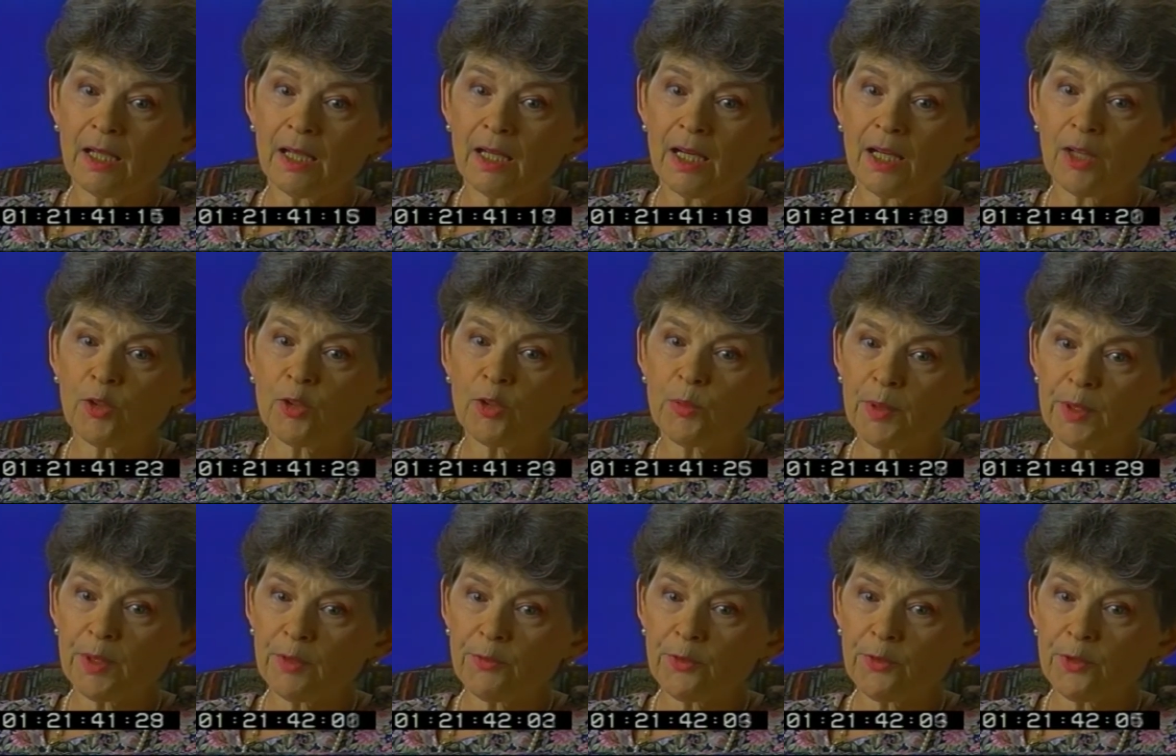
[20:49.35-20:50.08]
I don't know
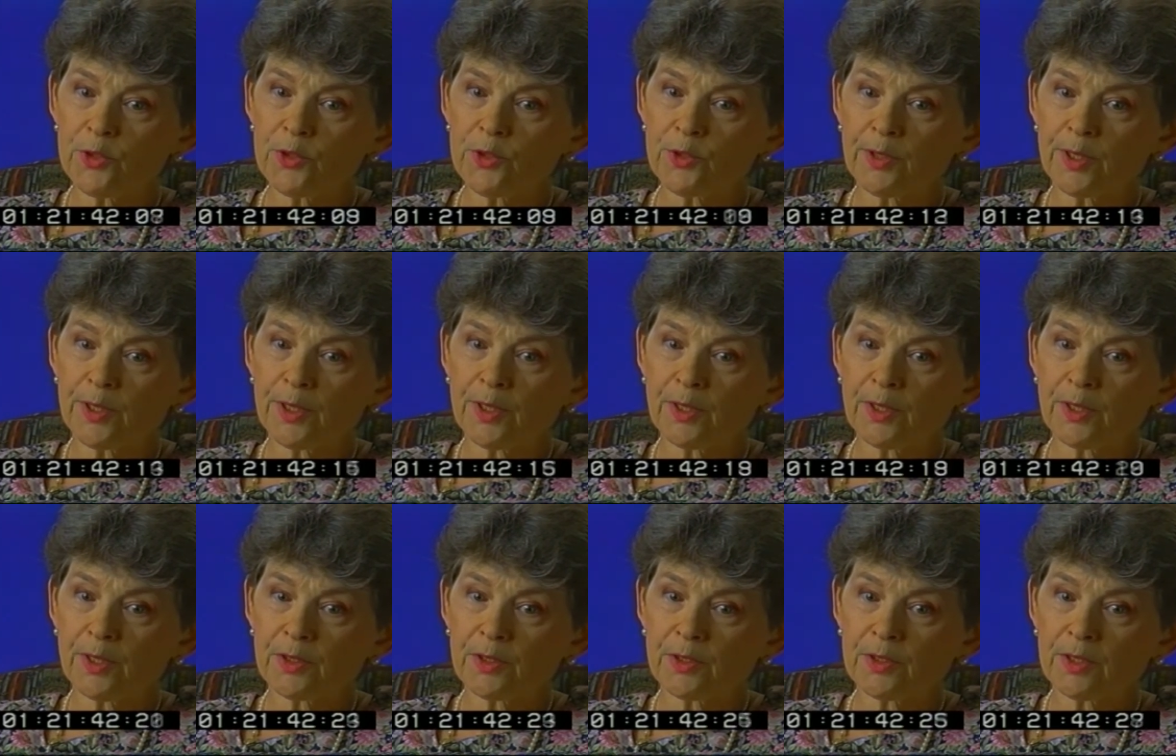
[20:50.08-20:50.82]
what the future
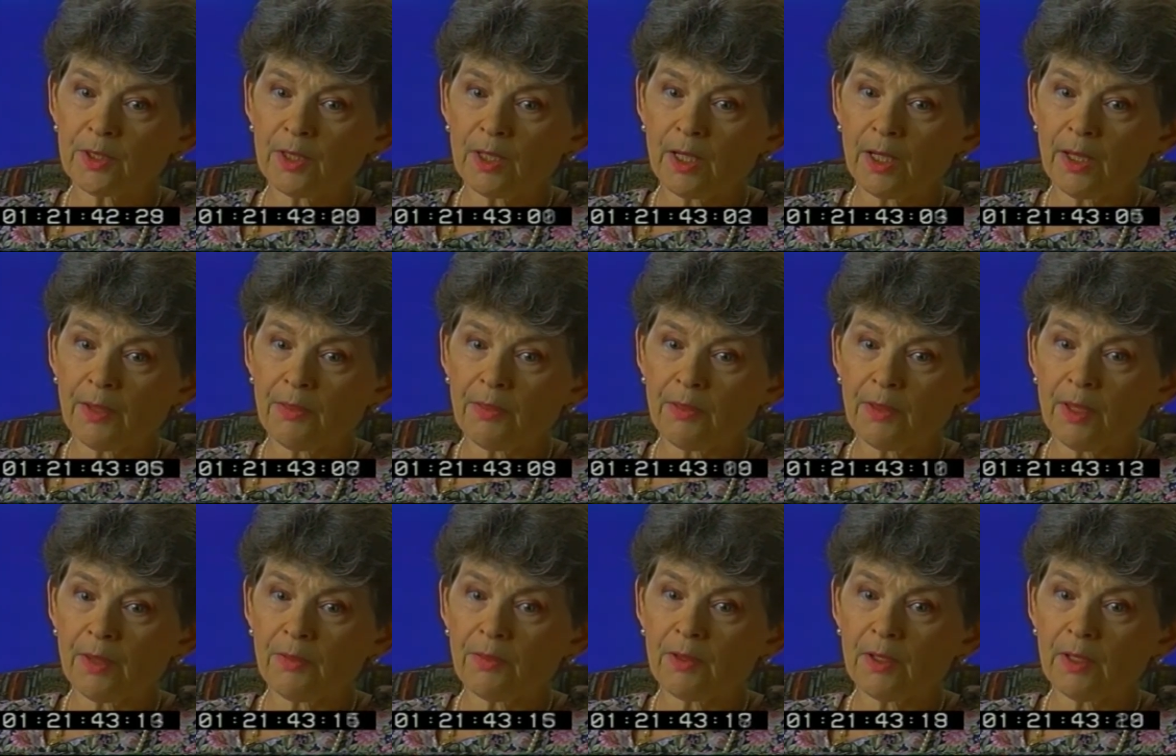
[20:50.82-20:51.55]
is. I
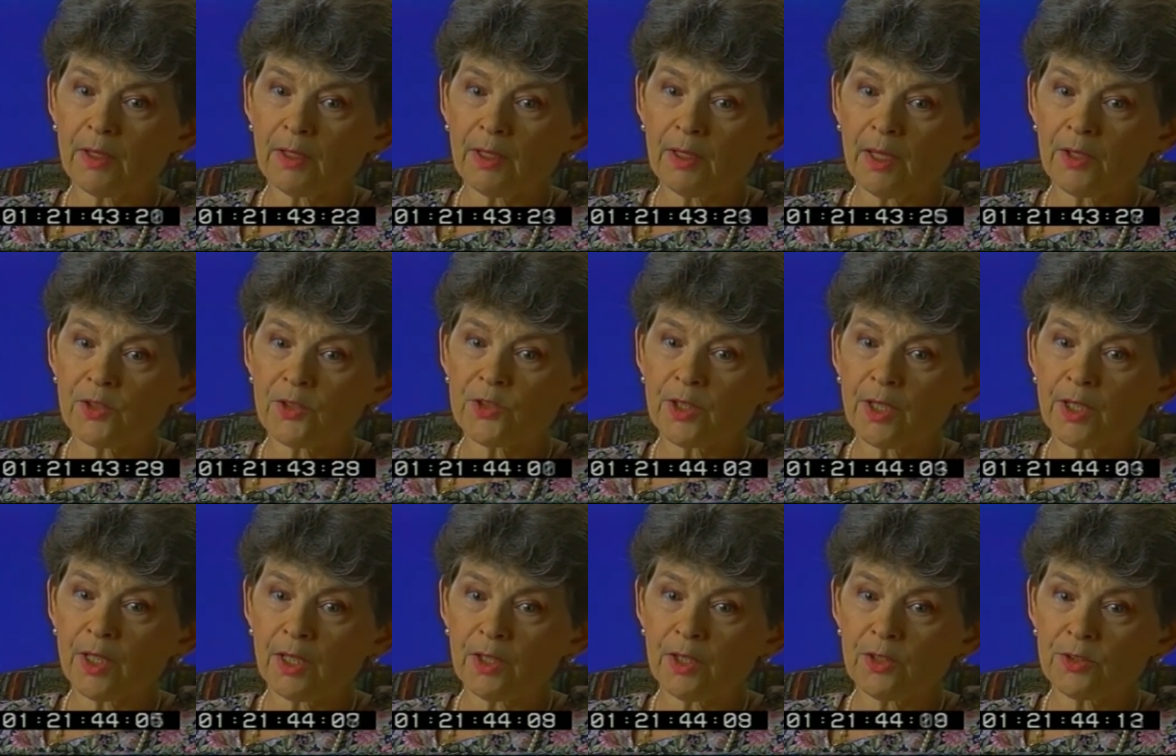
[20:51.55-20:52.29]
think
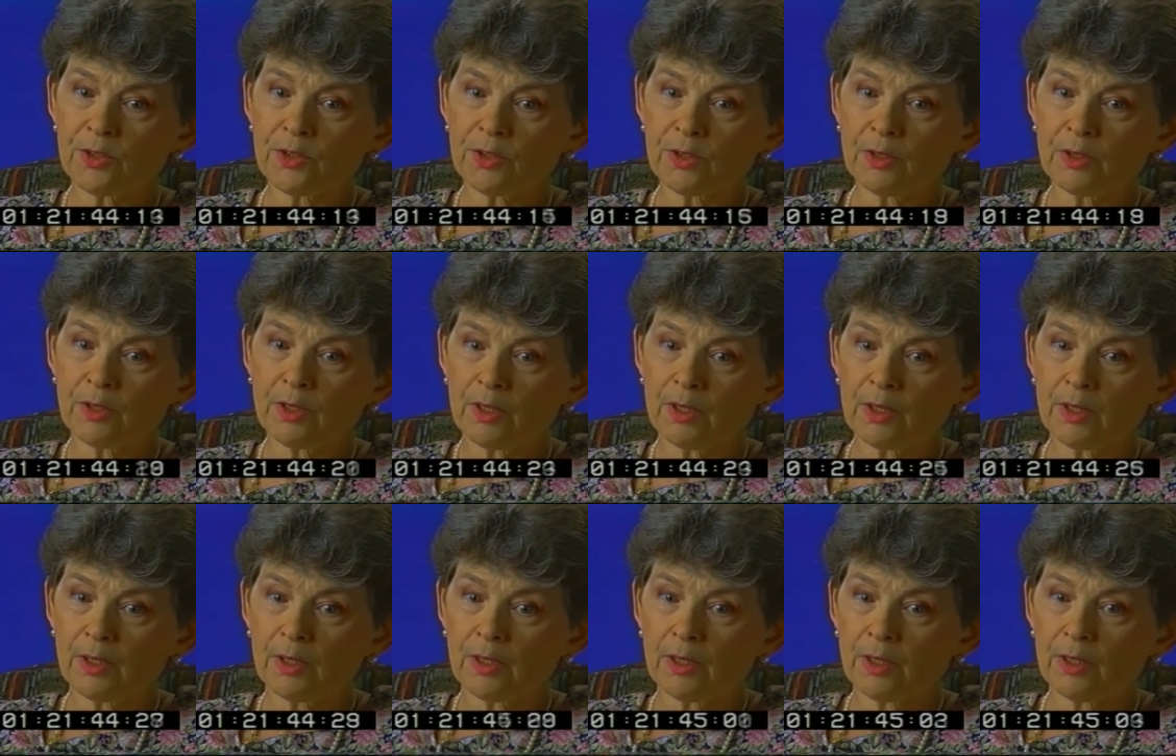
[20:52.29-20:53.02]
education
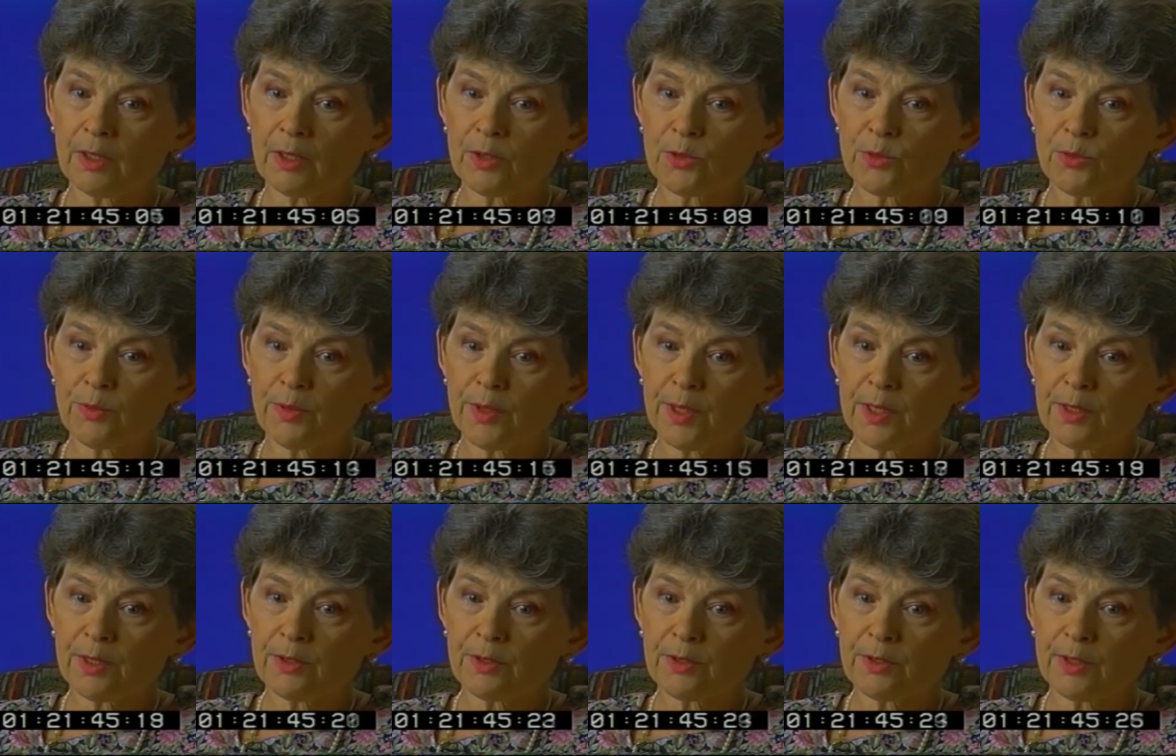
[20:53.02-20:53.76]
has
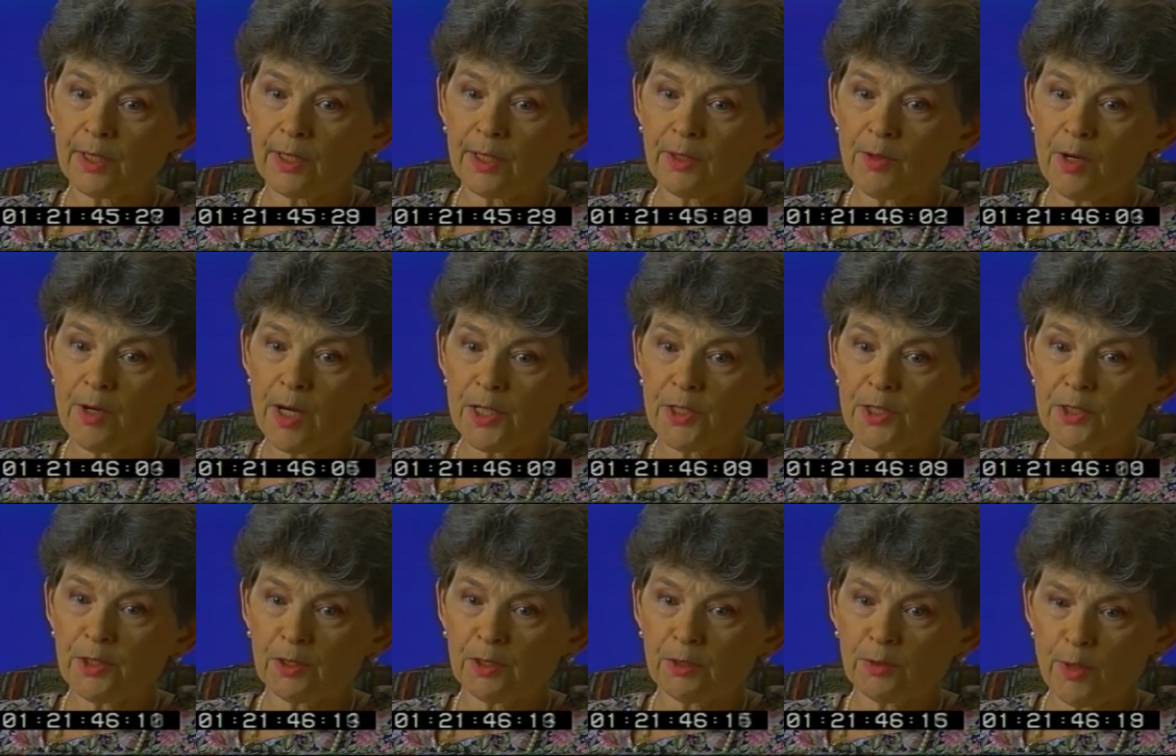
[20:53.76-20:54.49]
reached a
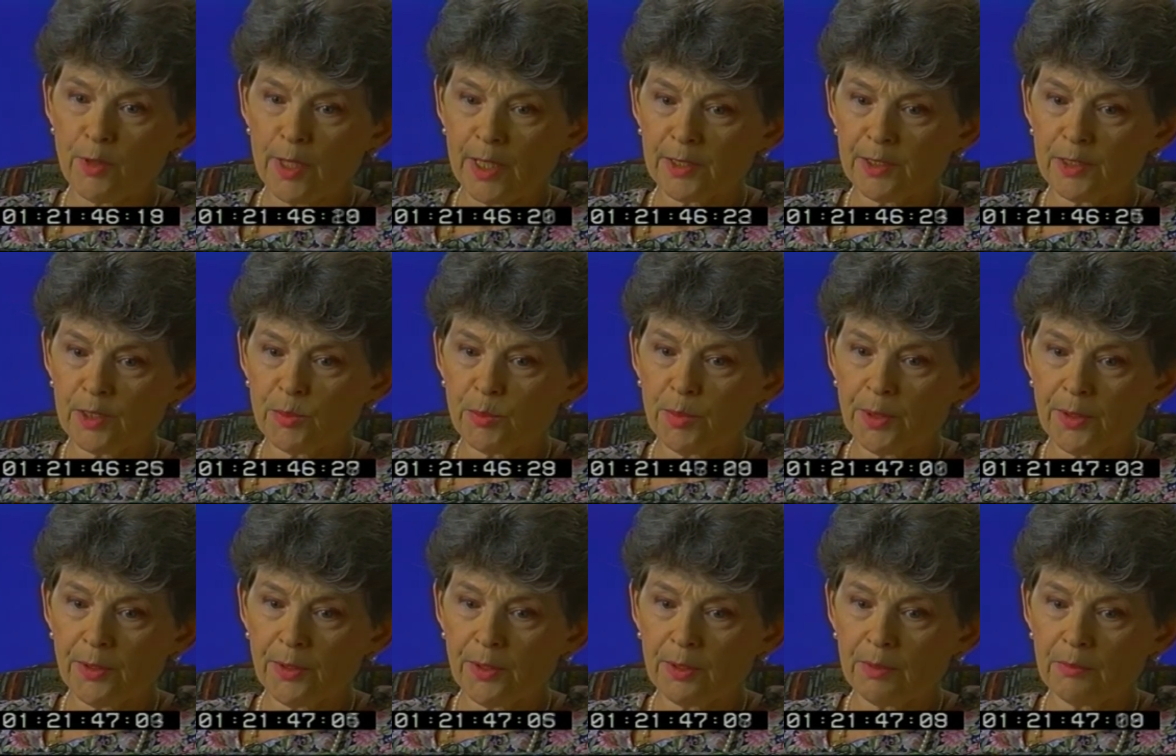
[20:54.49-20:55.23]
crisis
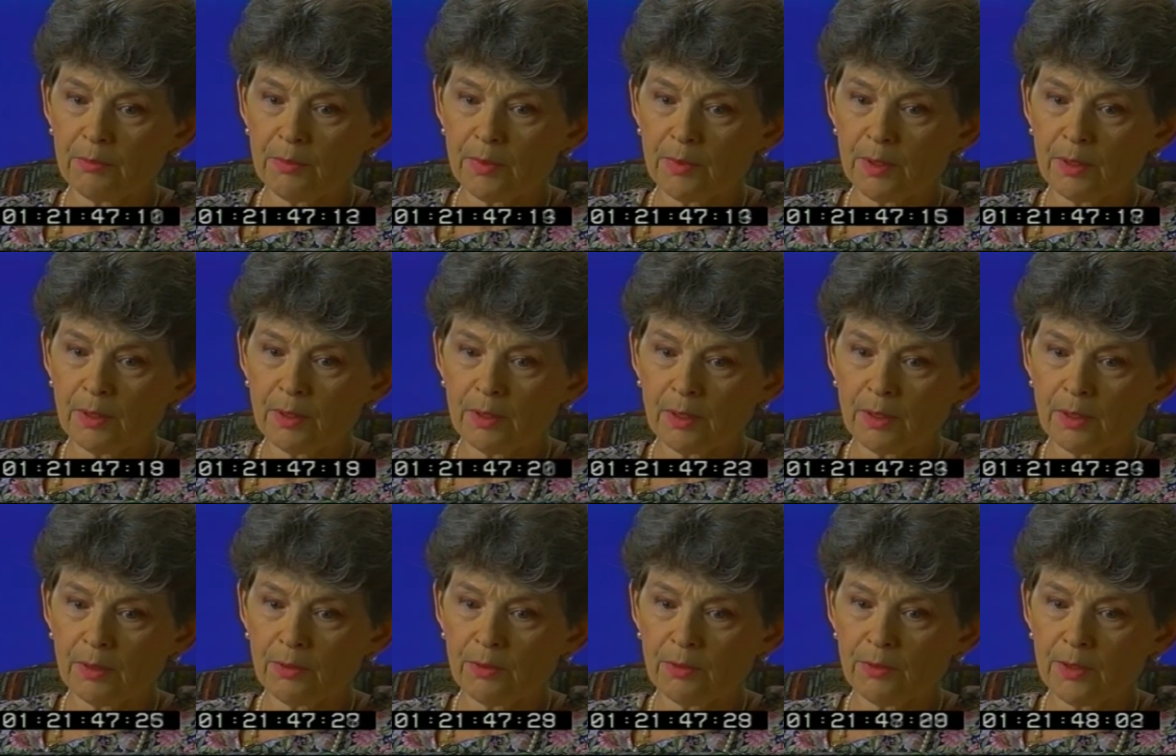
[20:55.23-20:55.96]
period
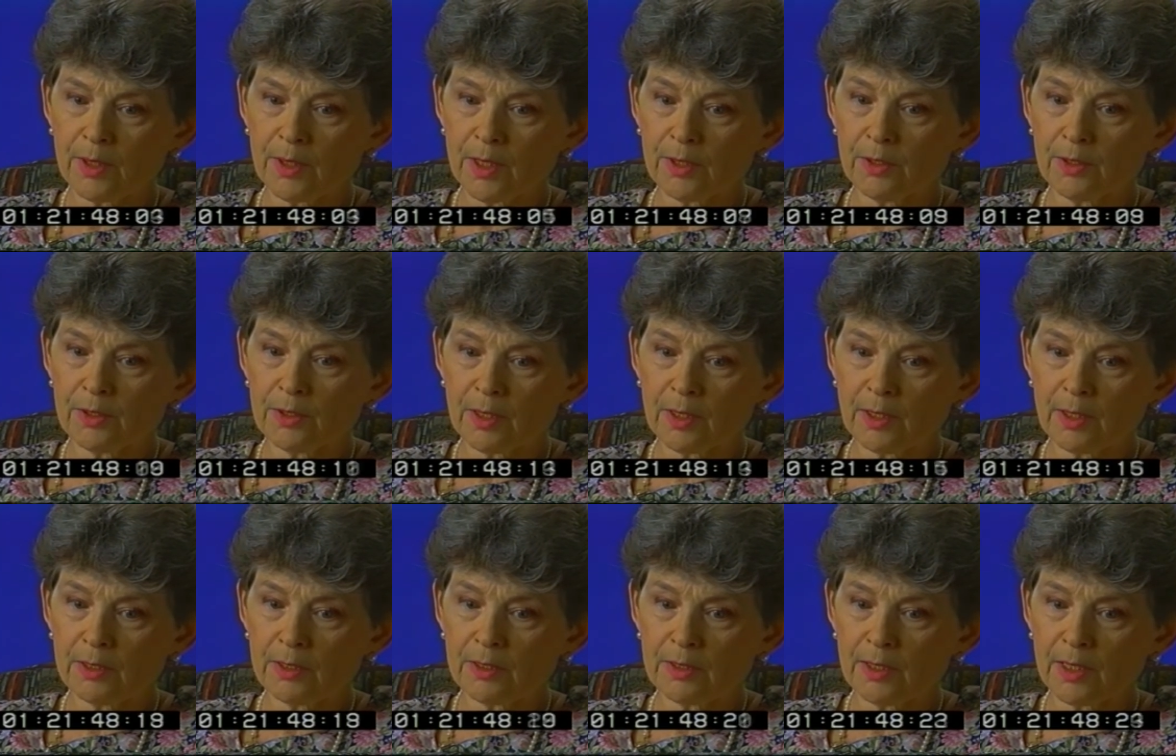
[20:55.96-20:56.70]
in the United
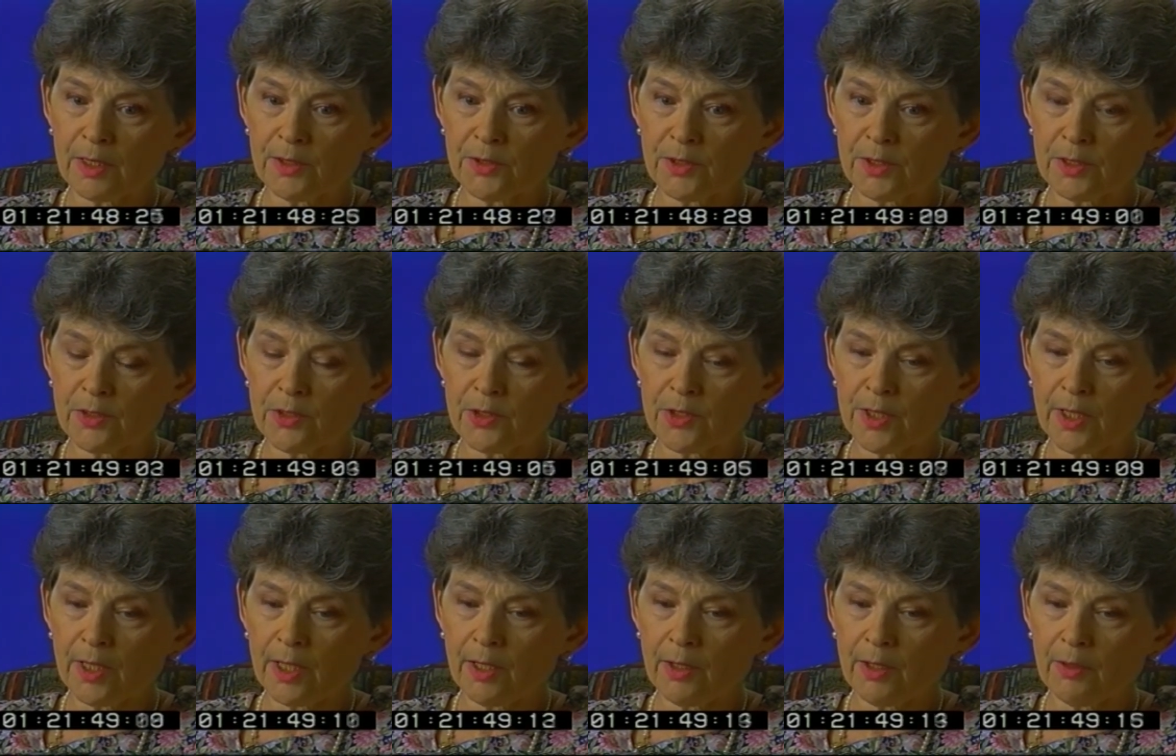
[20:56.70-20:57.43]
States, not just the
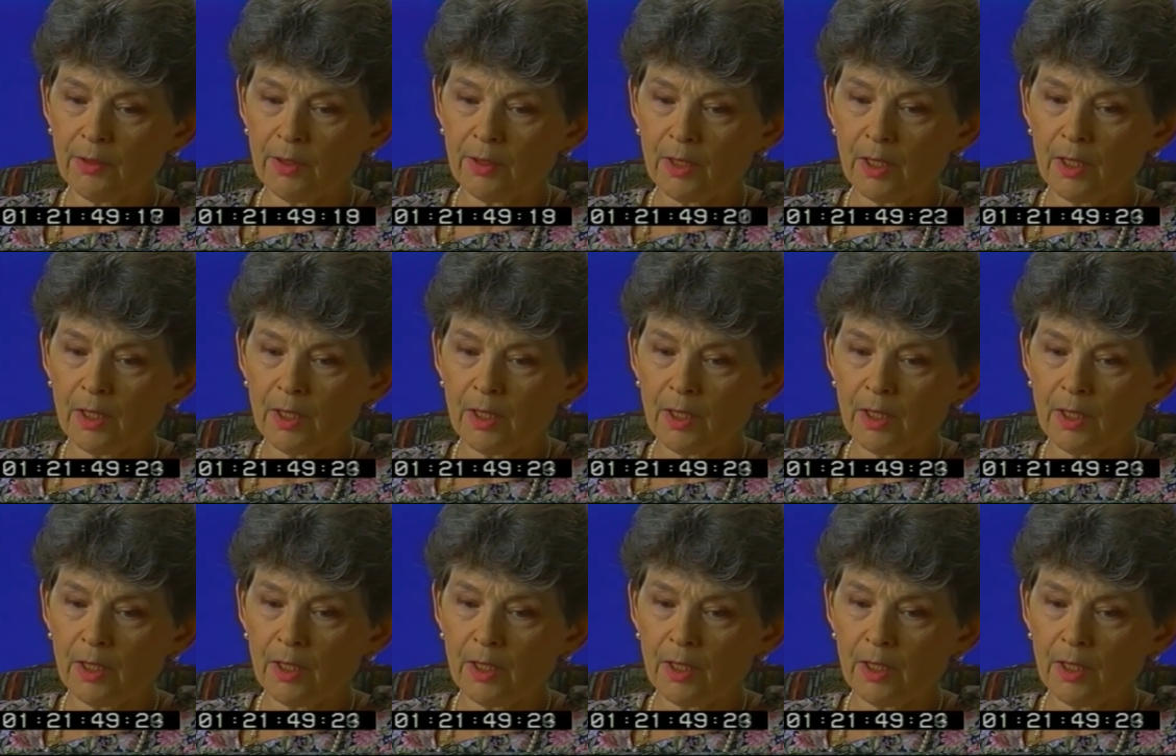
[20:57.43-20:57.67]
South.